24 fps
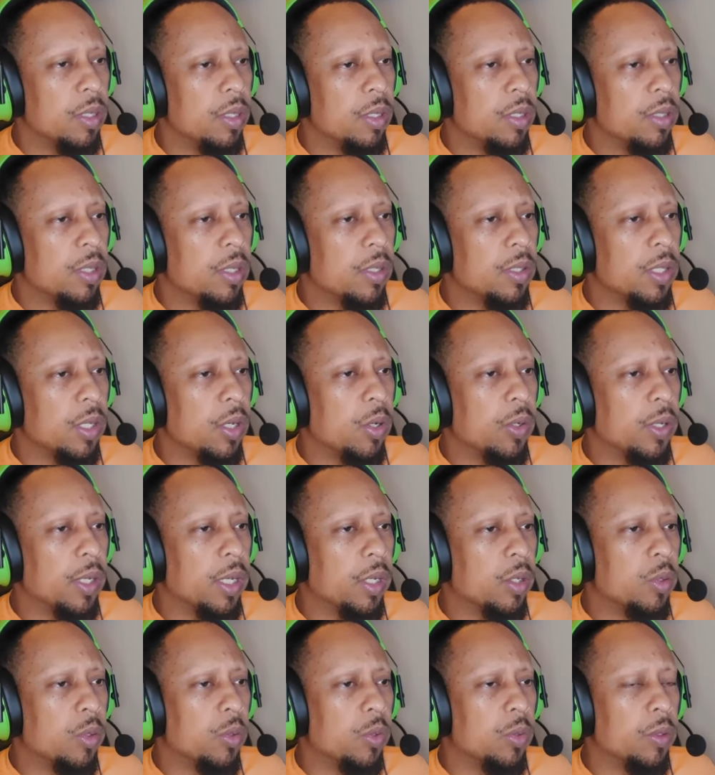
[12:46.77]
So I said, okay,
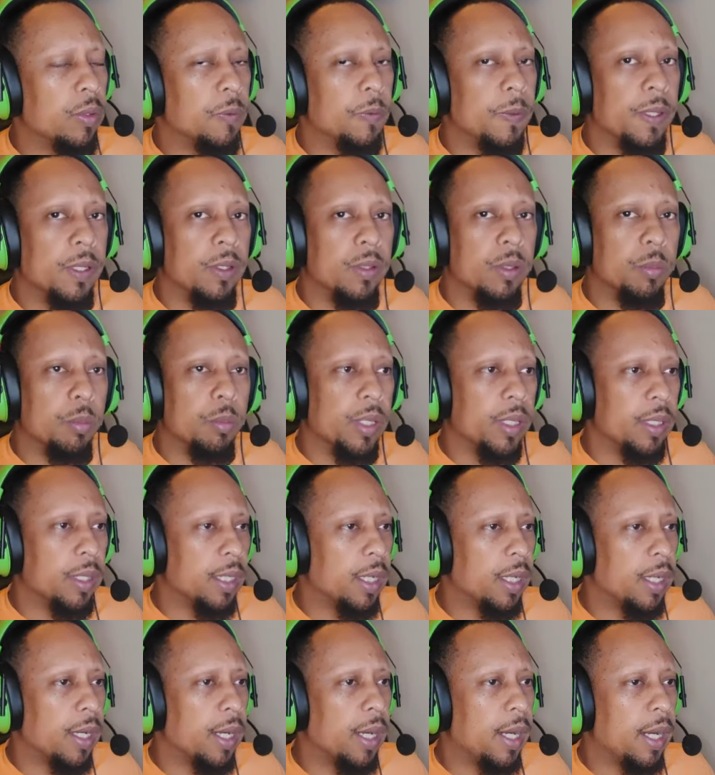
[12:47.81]
cool, it failed to break
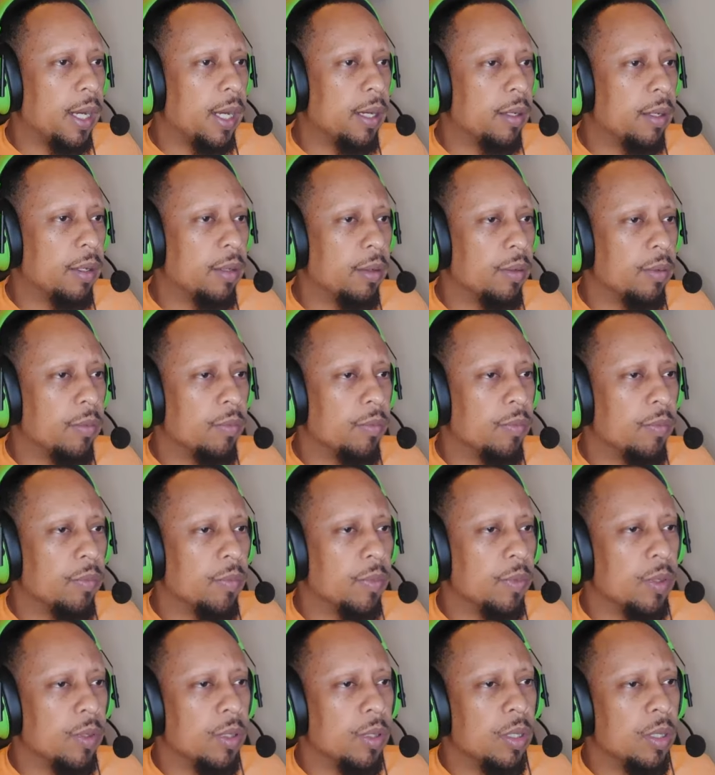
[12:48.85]
that high,
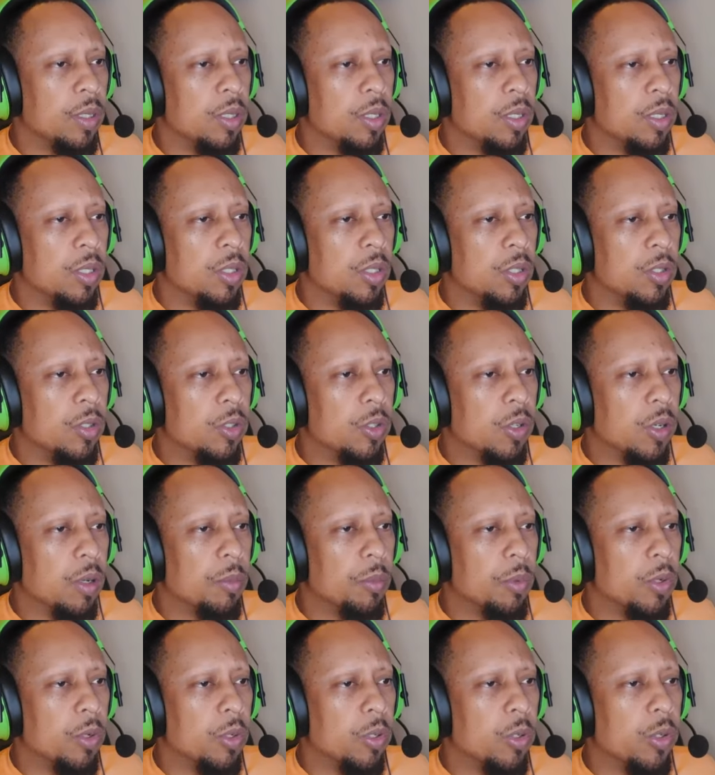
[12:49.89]
so I'm
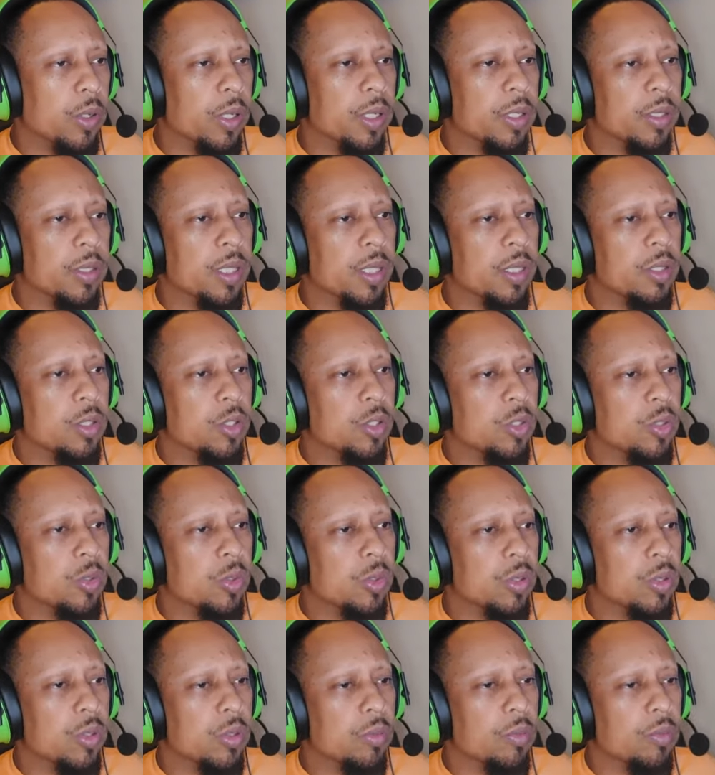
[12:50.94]
going to go ahead and take the short.
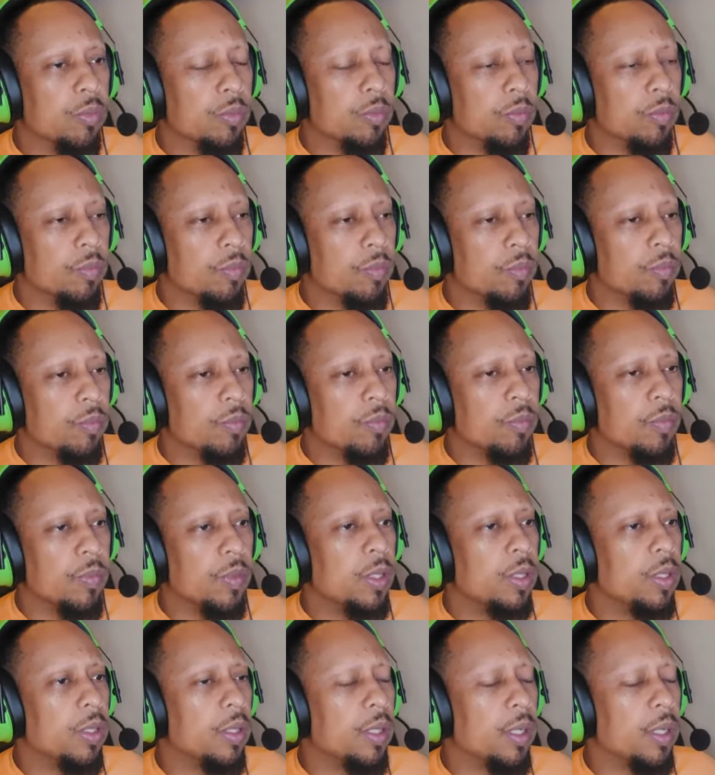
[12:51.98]

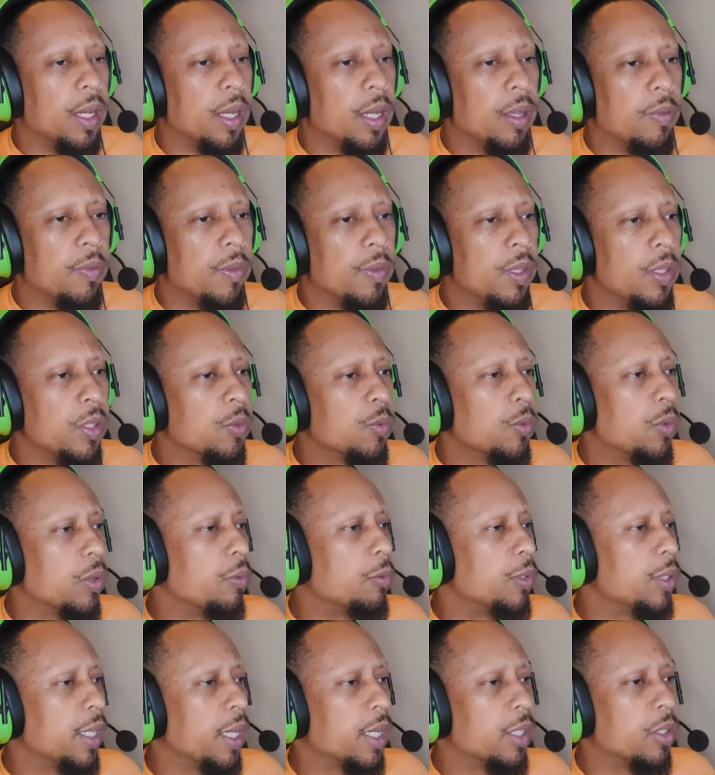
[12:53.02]
And this one
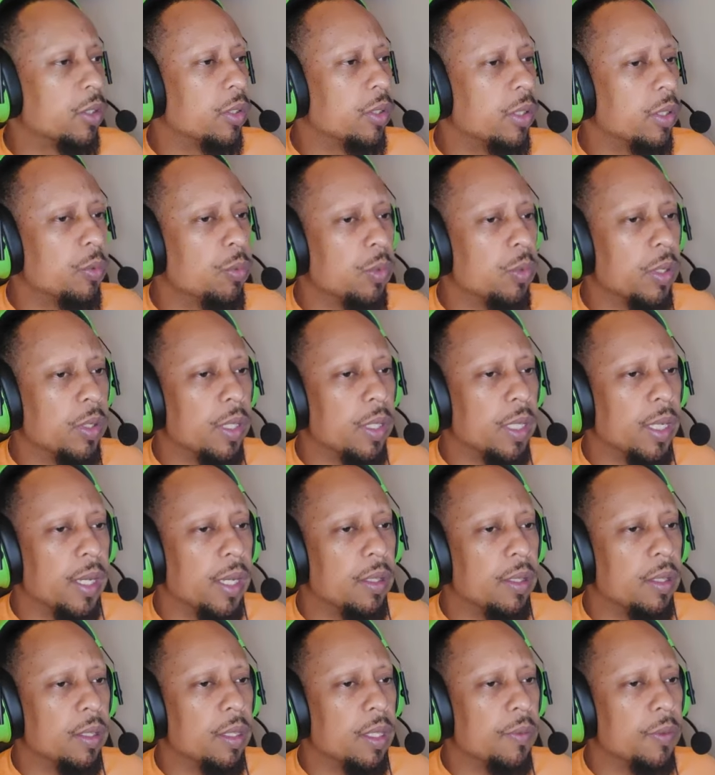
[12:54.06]
was actually the one that had
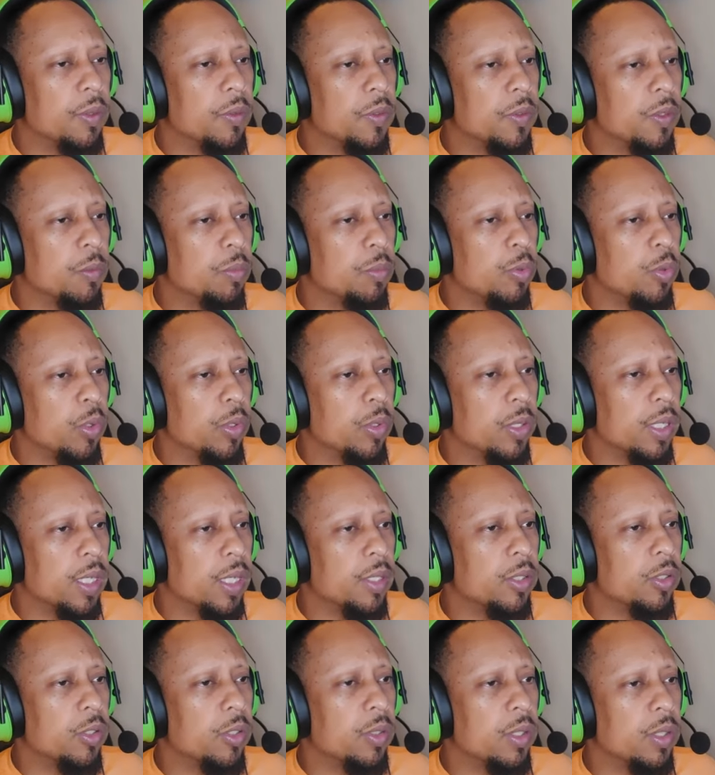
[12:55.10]
the level of support that I
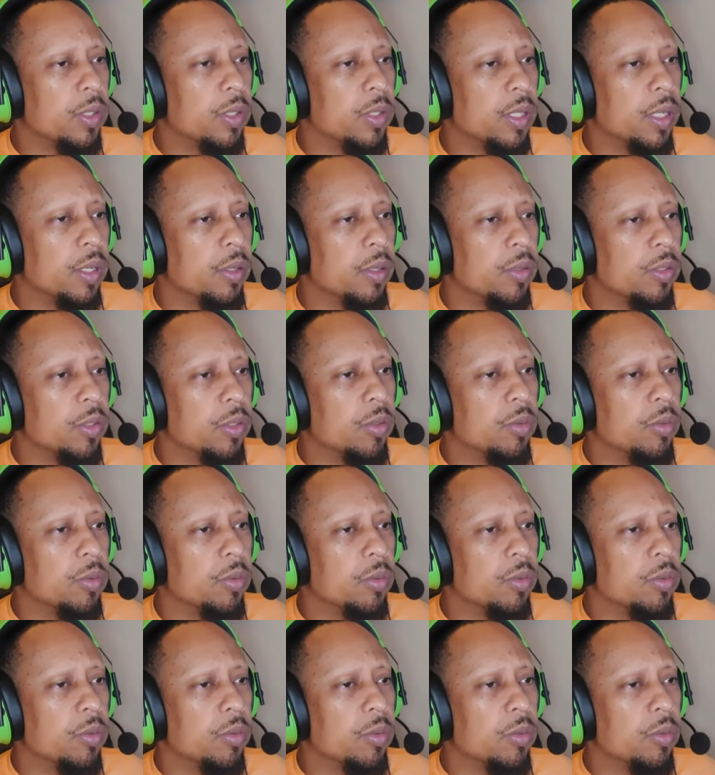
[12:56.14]
took this down to.